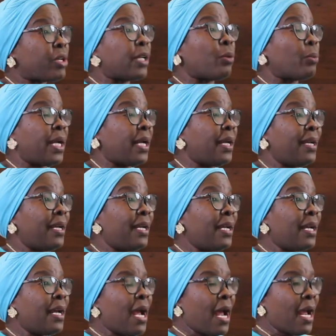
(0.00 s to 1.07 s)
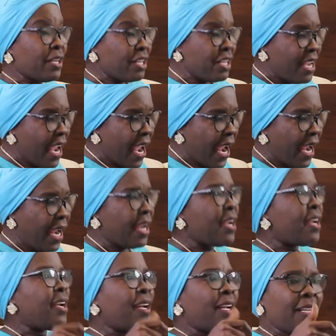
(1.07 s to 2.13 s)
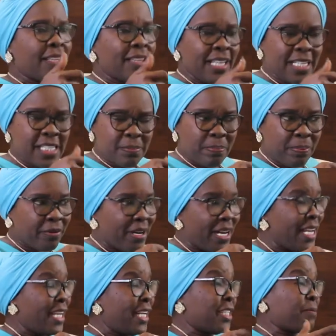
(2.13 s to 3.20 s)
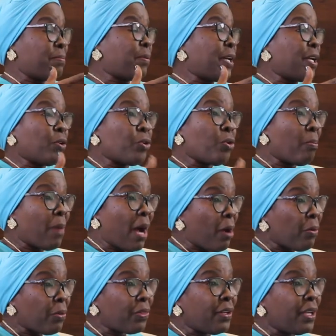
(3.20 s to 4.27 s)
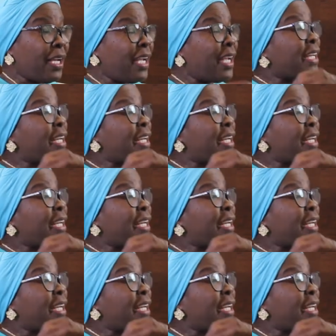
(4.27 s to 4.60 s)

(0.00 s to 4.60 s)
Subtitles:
away. Yeah, a spray is sprayed on your mouth. It